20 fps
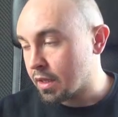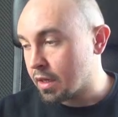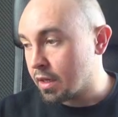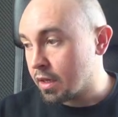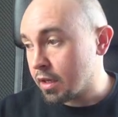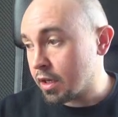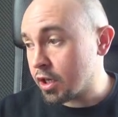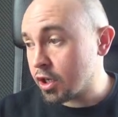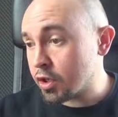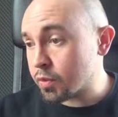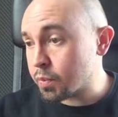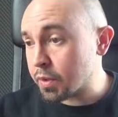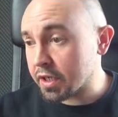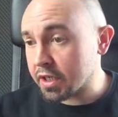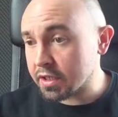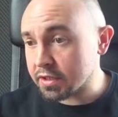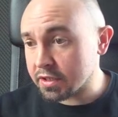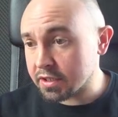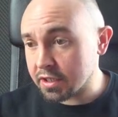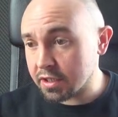Here we can
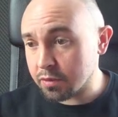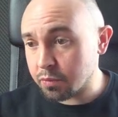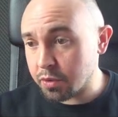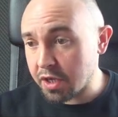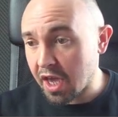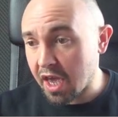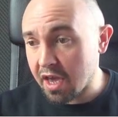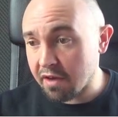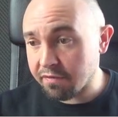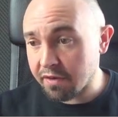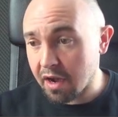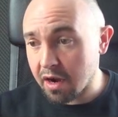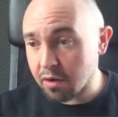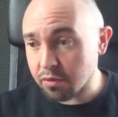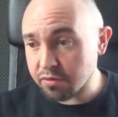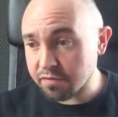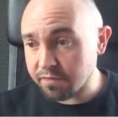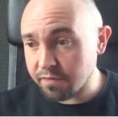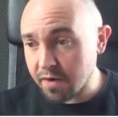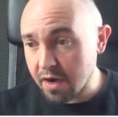see we have our
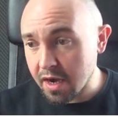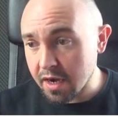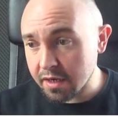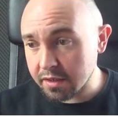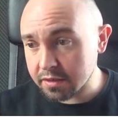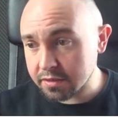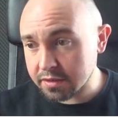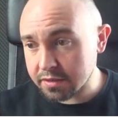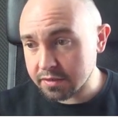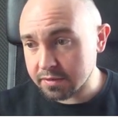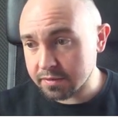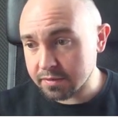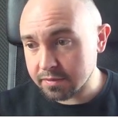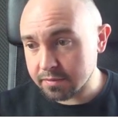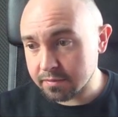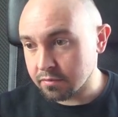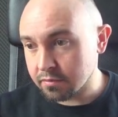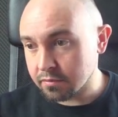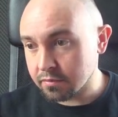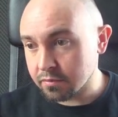files,
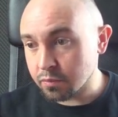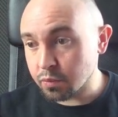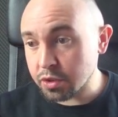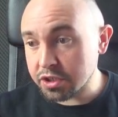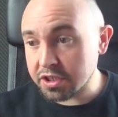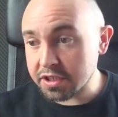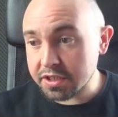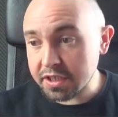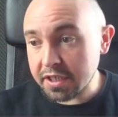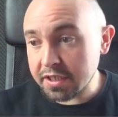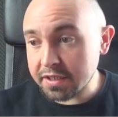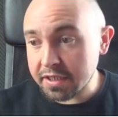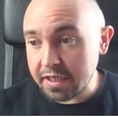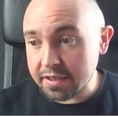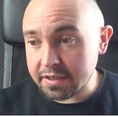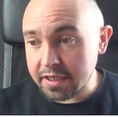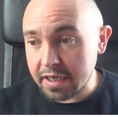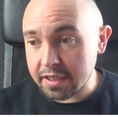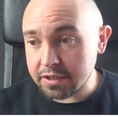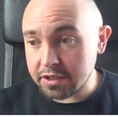which is
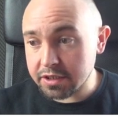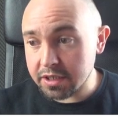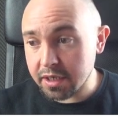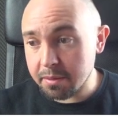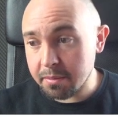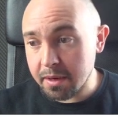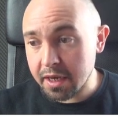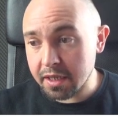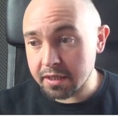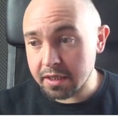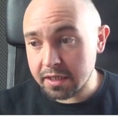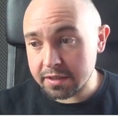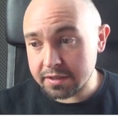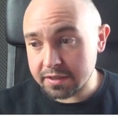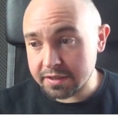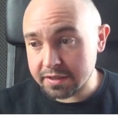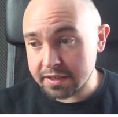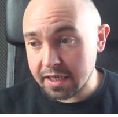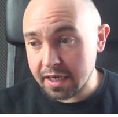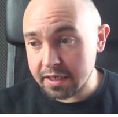index.html and
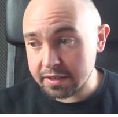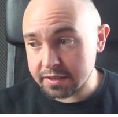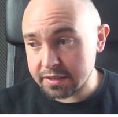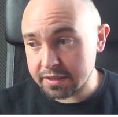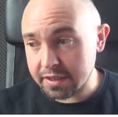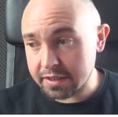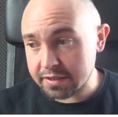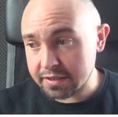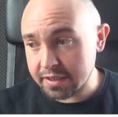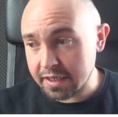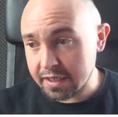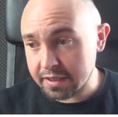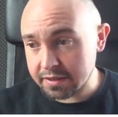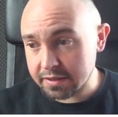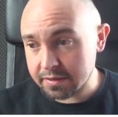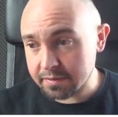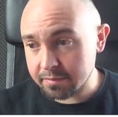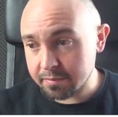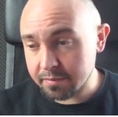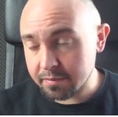style CSS,
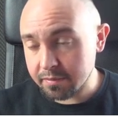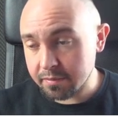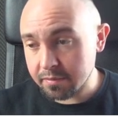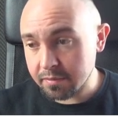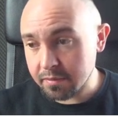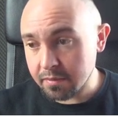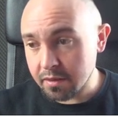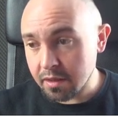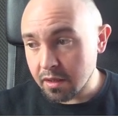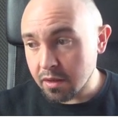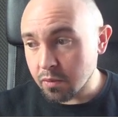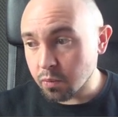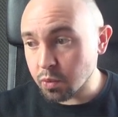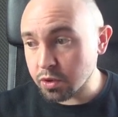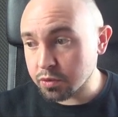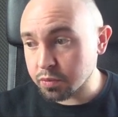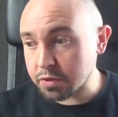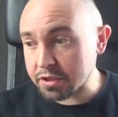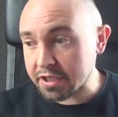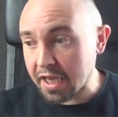which
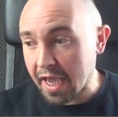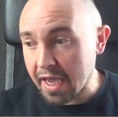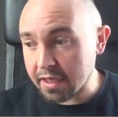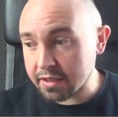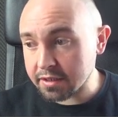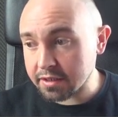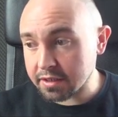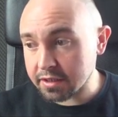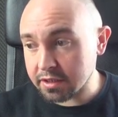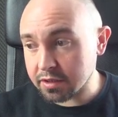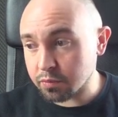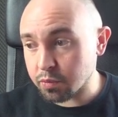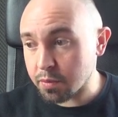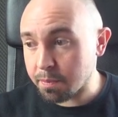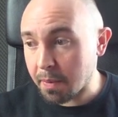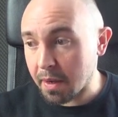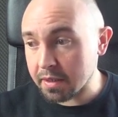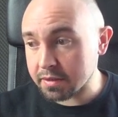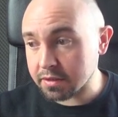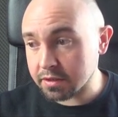was added to the
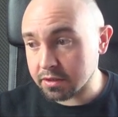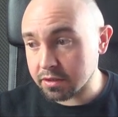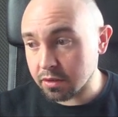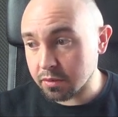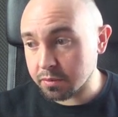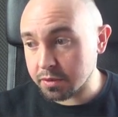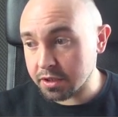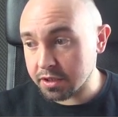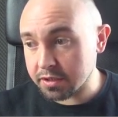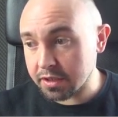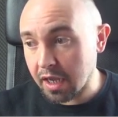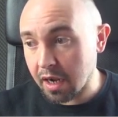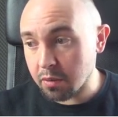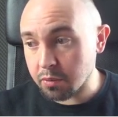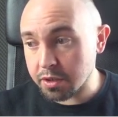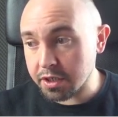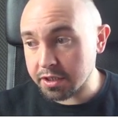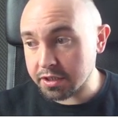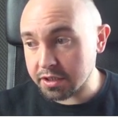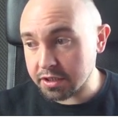repository in our
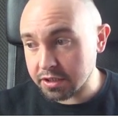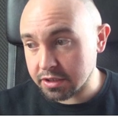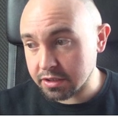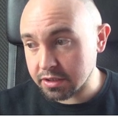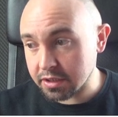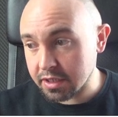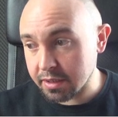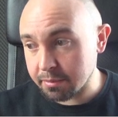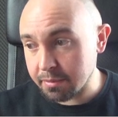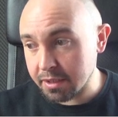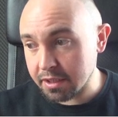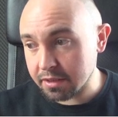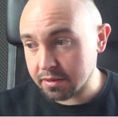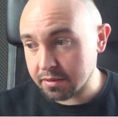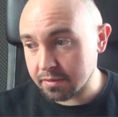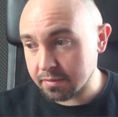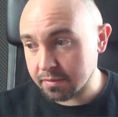initial commit.